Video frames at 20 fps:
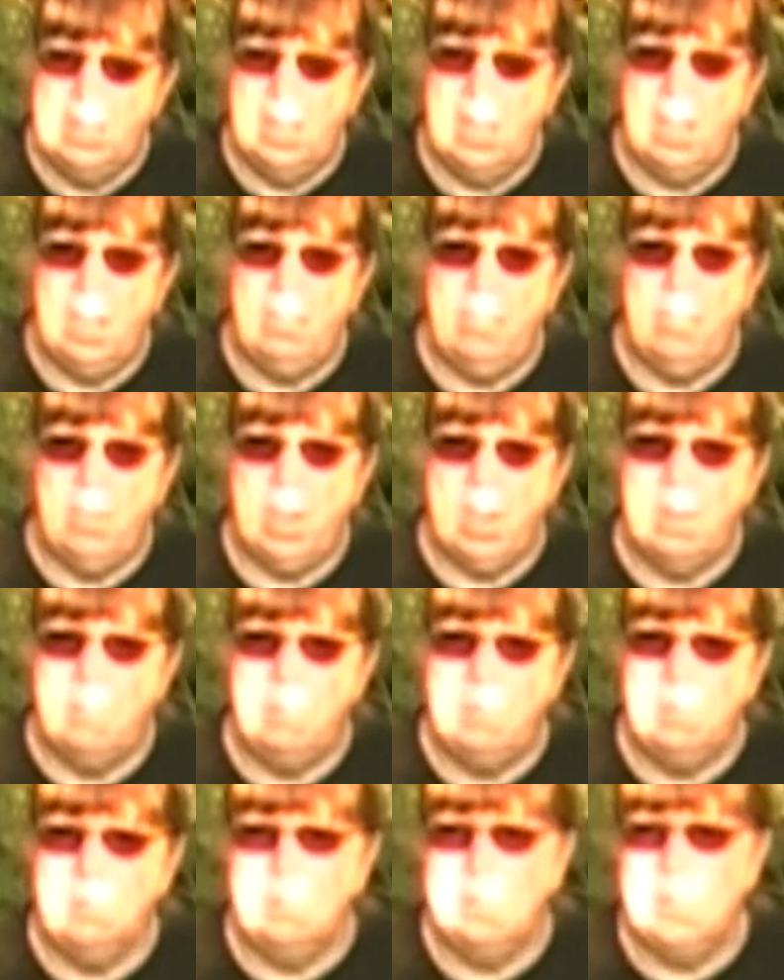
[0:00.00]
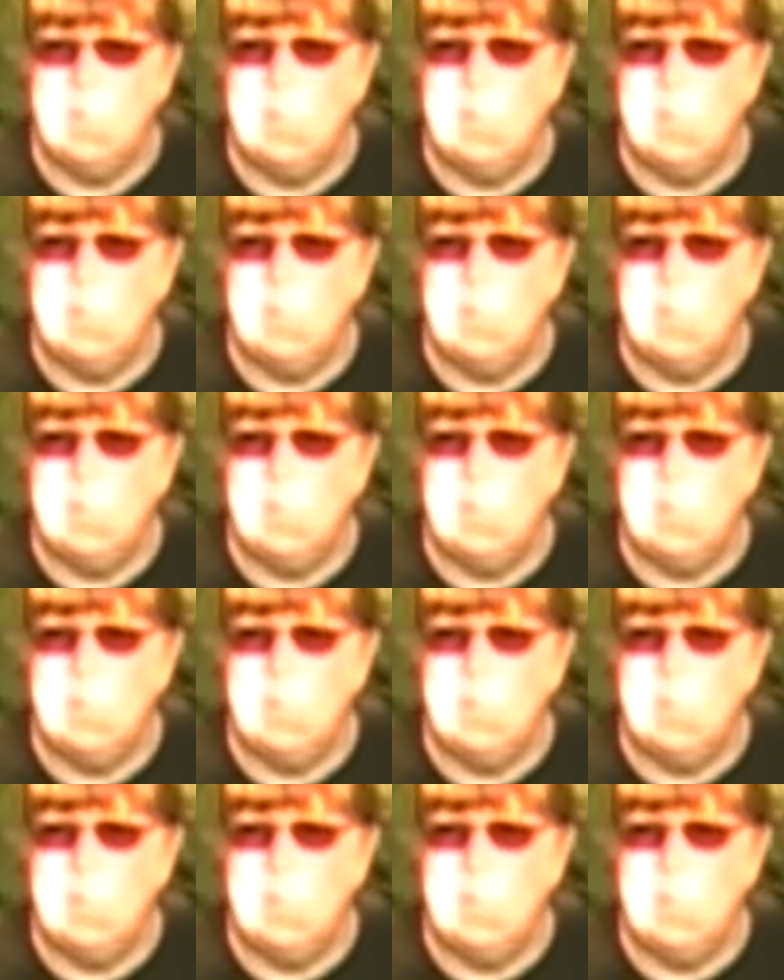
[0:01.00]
I thought about